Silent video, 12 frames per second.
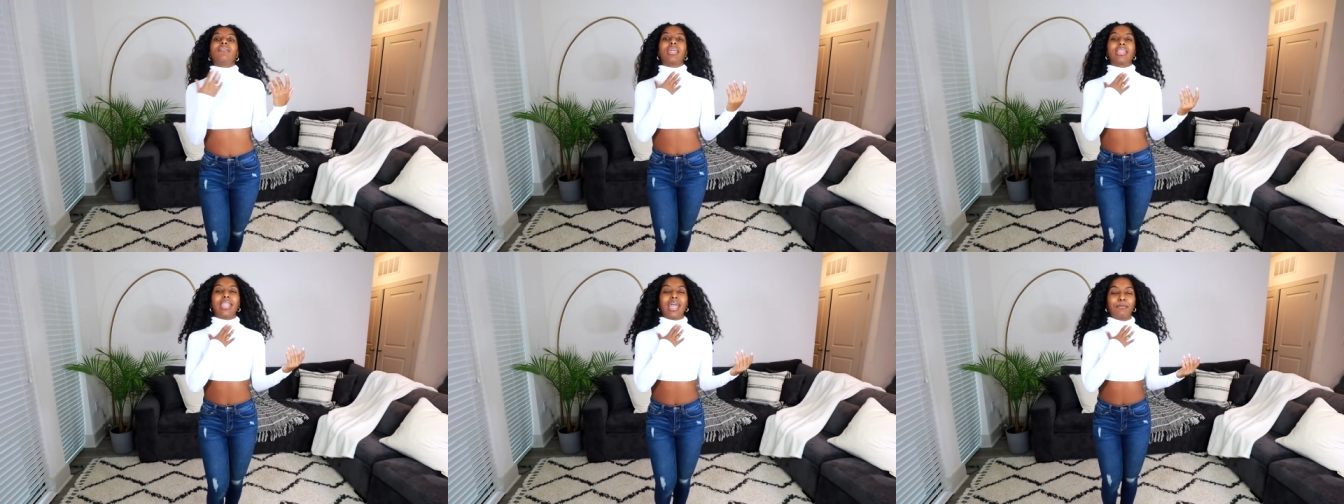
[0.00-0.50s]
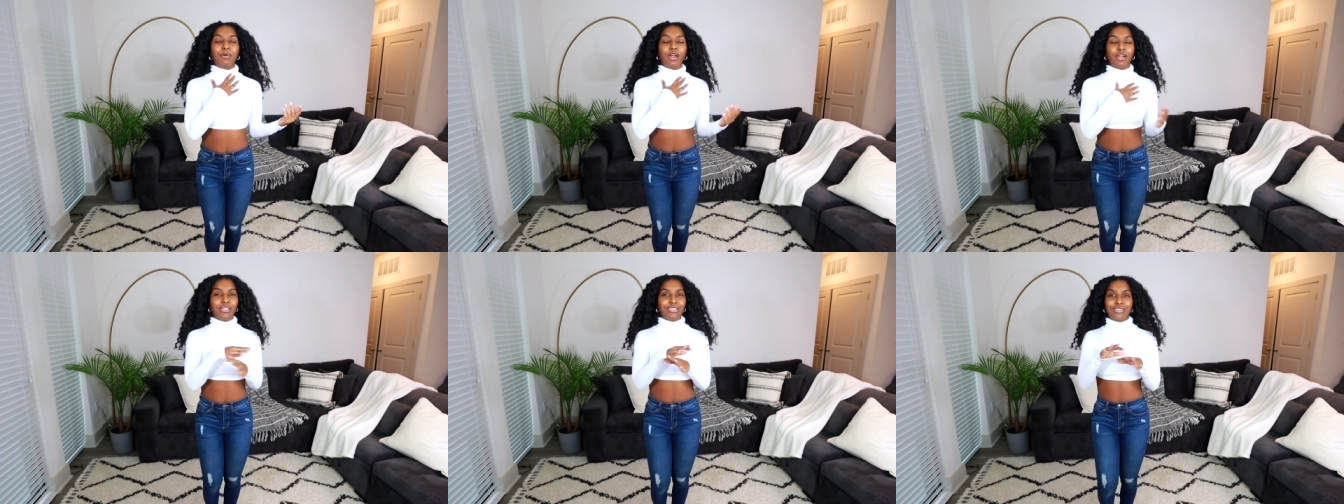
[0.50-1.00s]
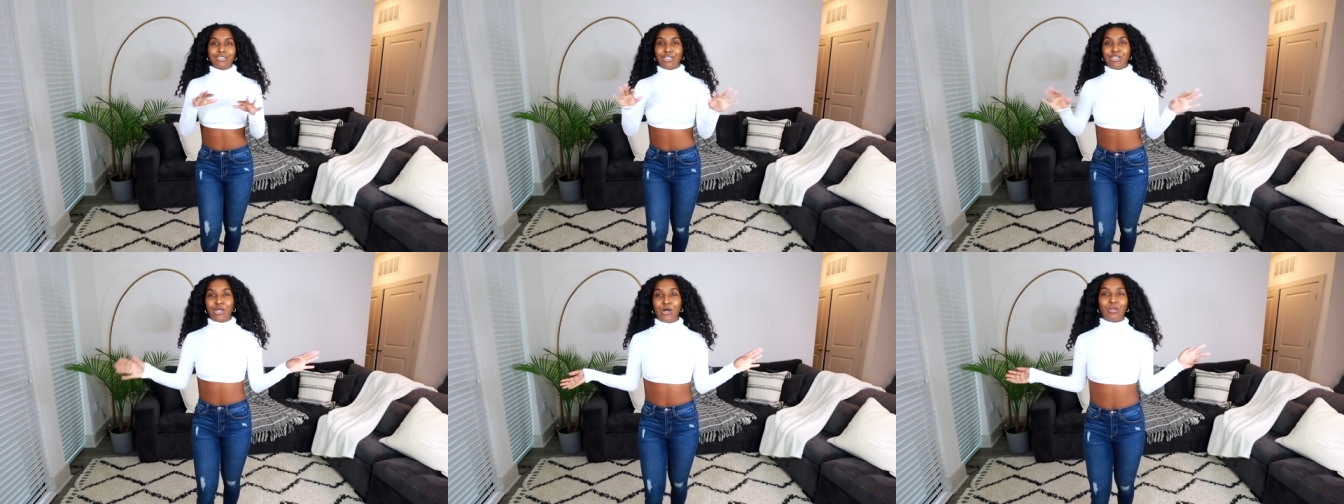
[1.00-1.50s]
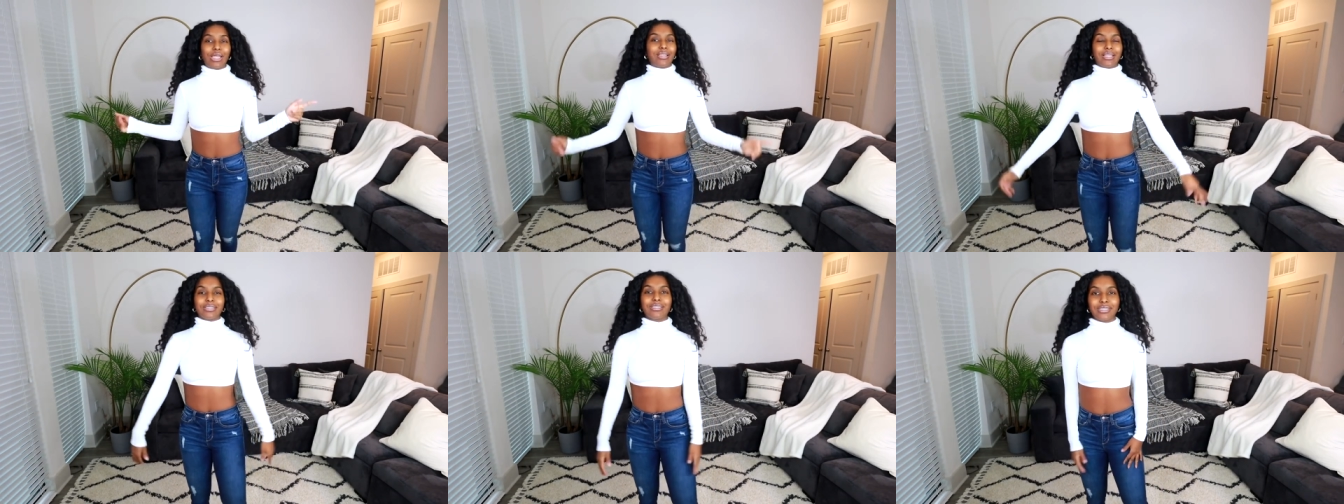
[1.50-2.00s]
The neck part is just a no.
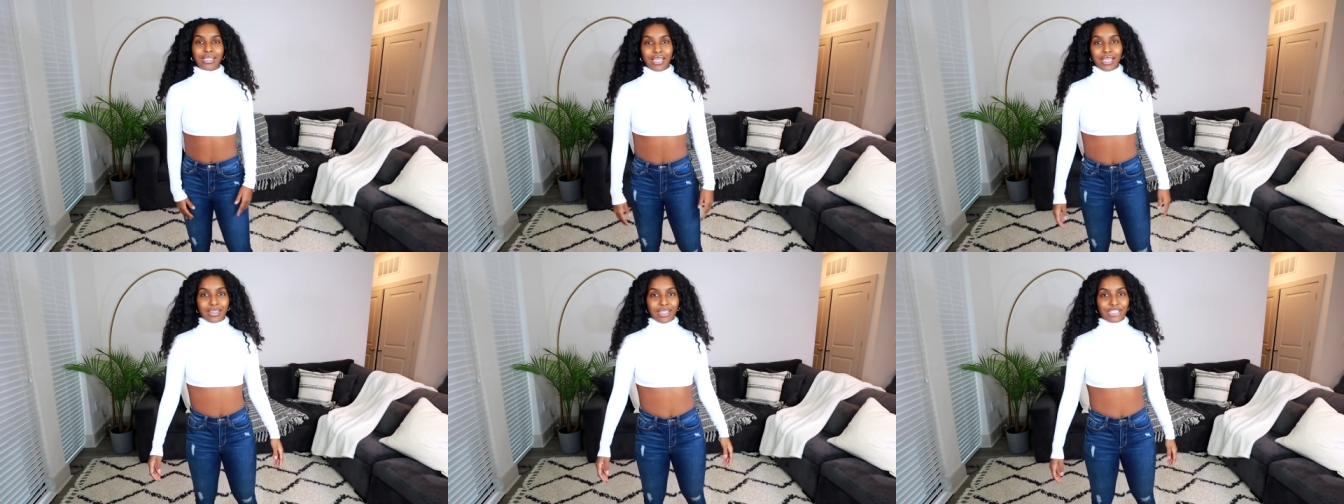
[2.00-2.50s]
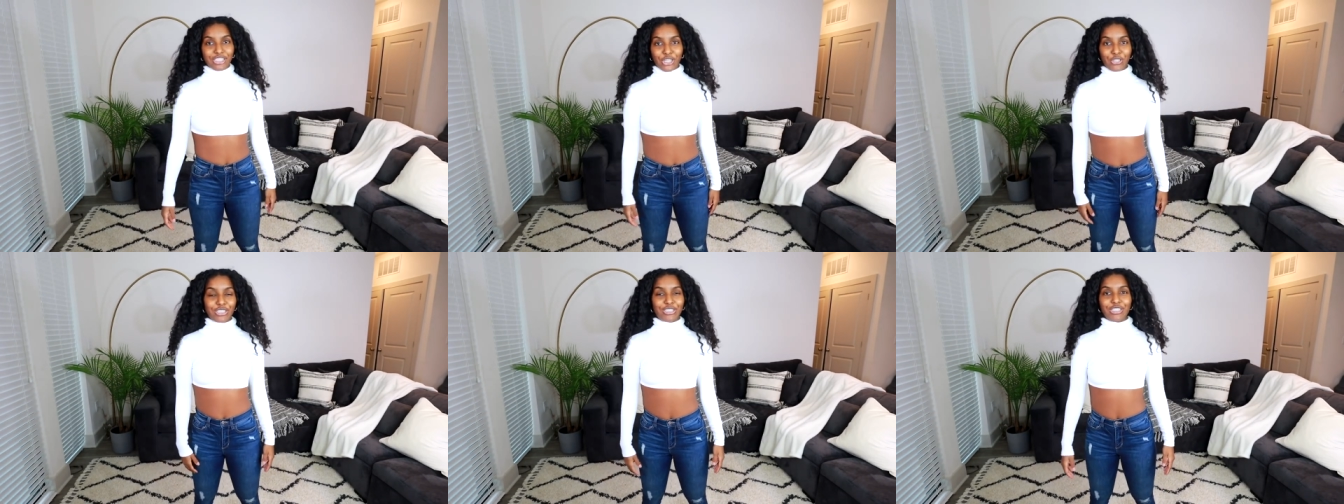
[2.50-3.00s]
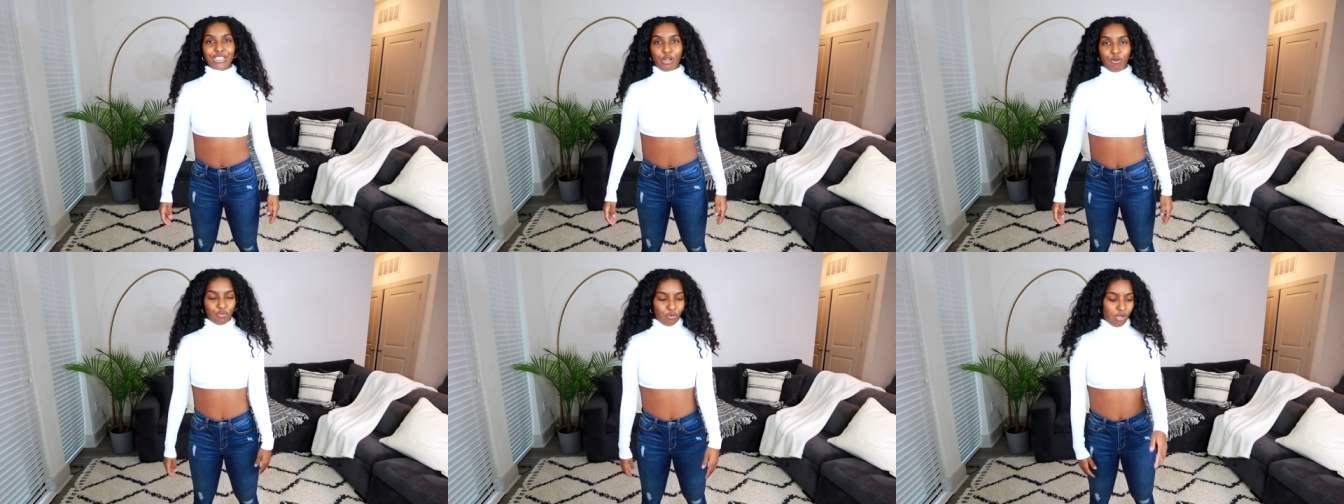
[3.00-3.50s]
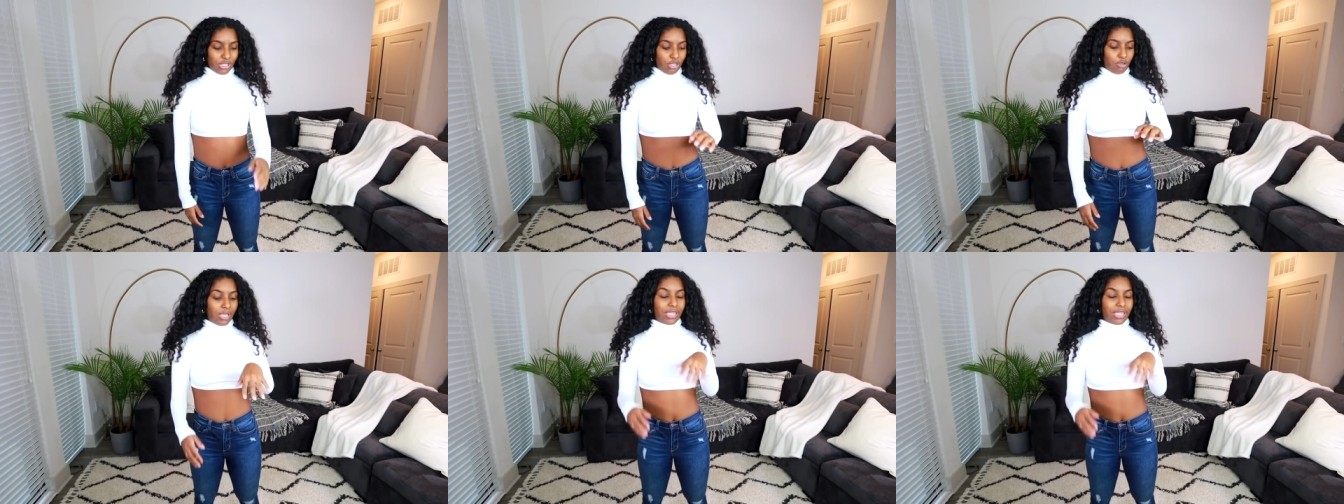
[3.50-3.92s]
Like this, this shirt is just an overall no.